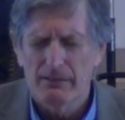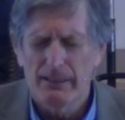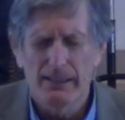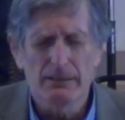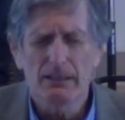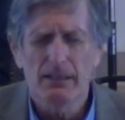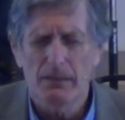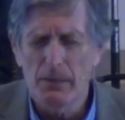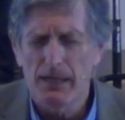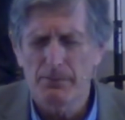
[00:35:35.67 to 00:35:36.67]
It'll
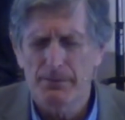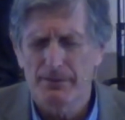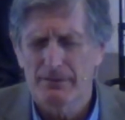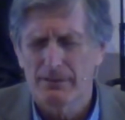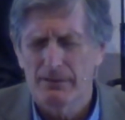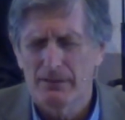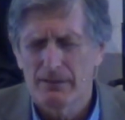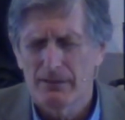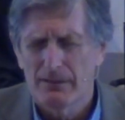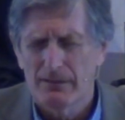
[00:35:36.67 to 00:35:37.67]
come up.
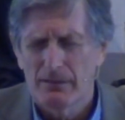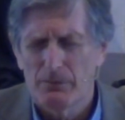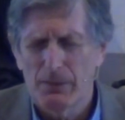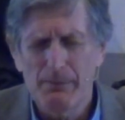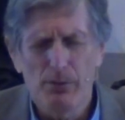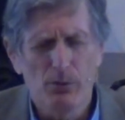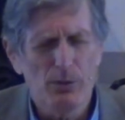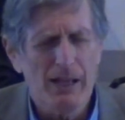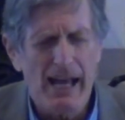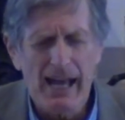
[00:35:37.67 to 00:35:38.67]
People
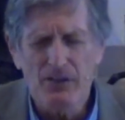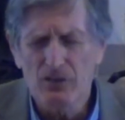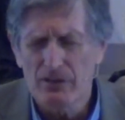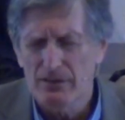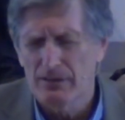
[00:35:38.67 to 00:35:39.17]
will ask.